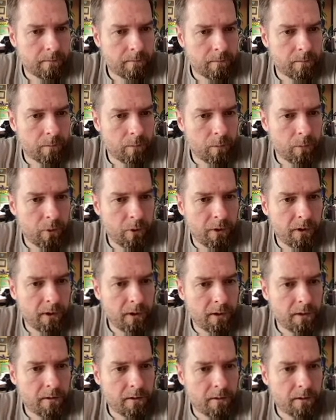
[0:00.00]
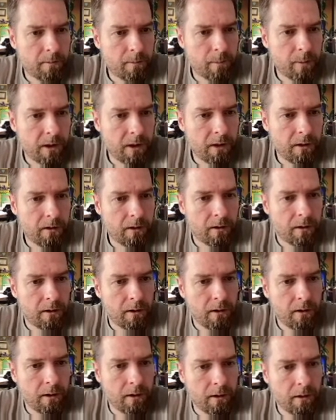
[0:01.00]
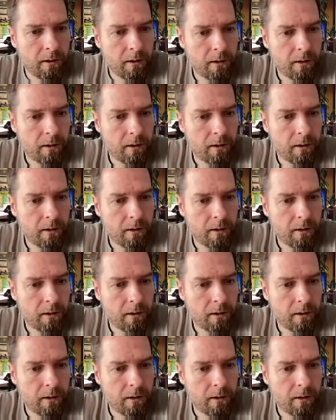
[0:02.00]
And put this better there.